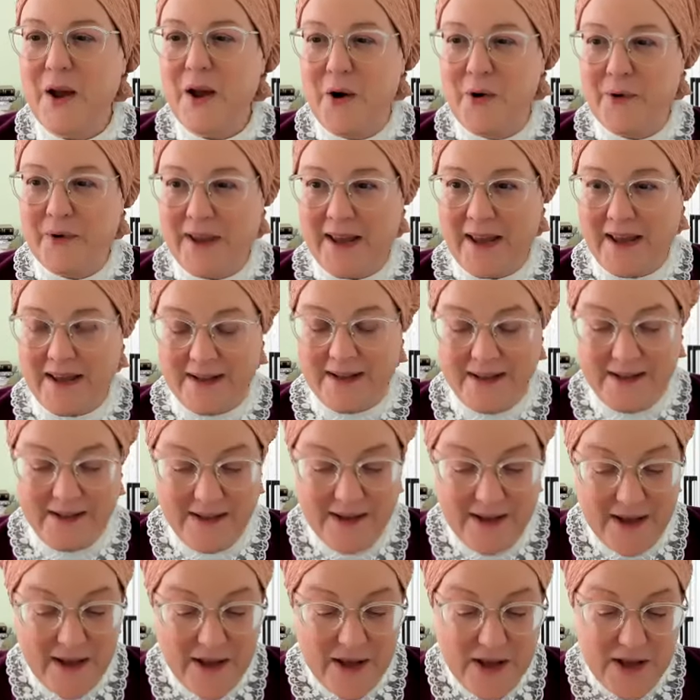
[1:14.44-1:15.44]
Okay,
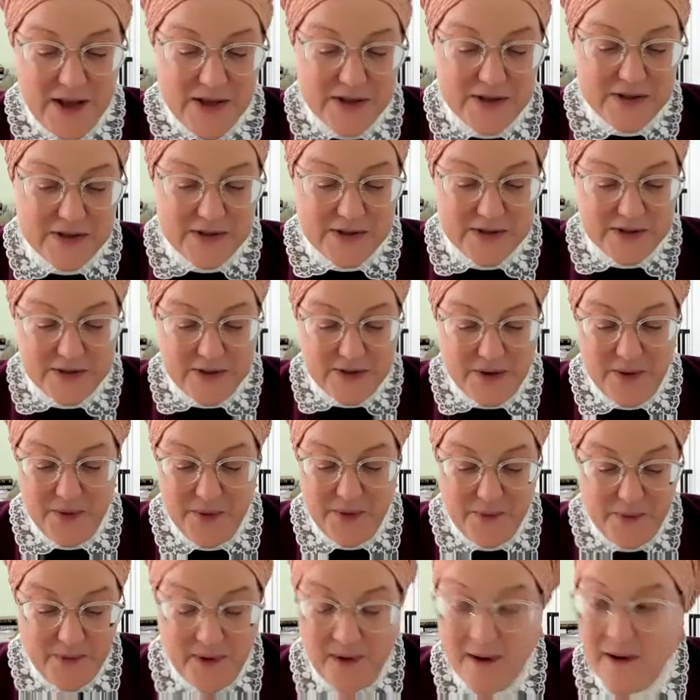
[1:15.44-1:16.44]

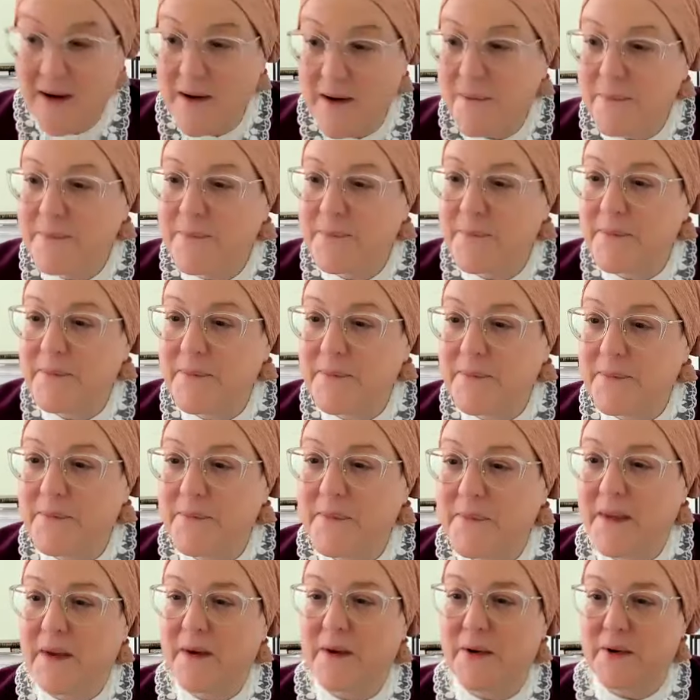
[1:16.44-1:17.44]
so
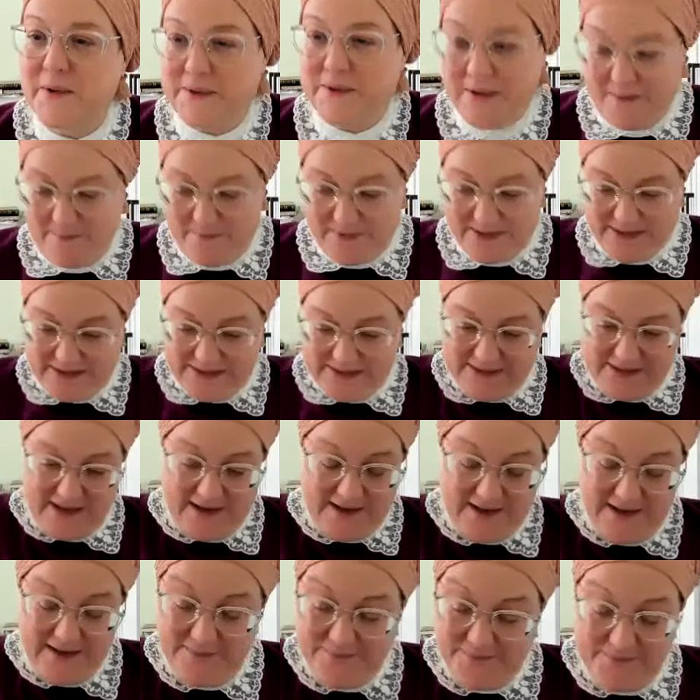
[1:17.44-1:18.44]
hold on one
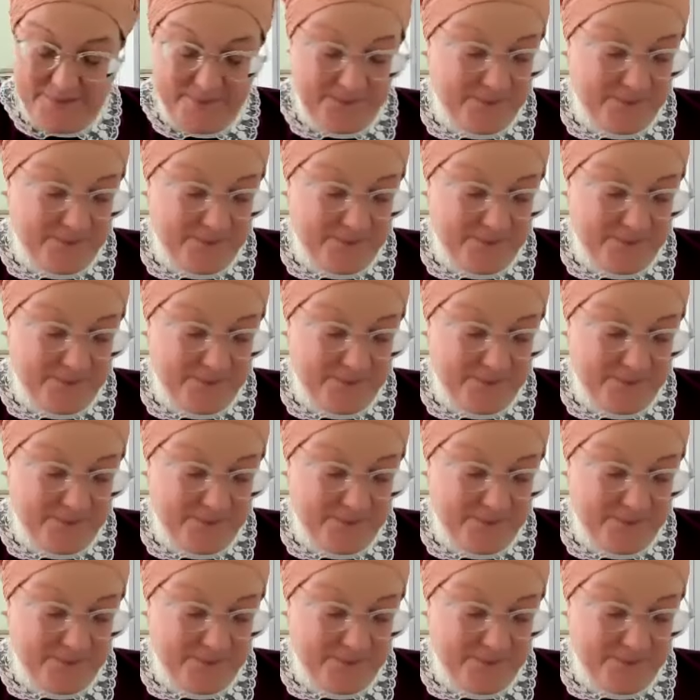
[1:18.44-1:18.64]
second.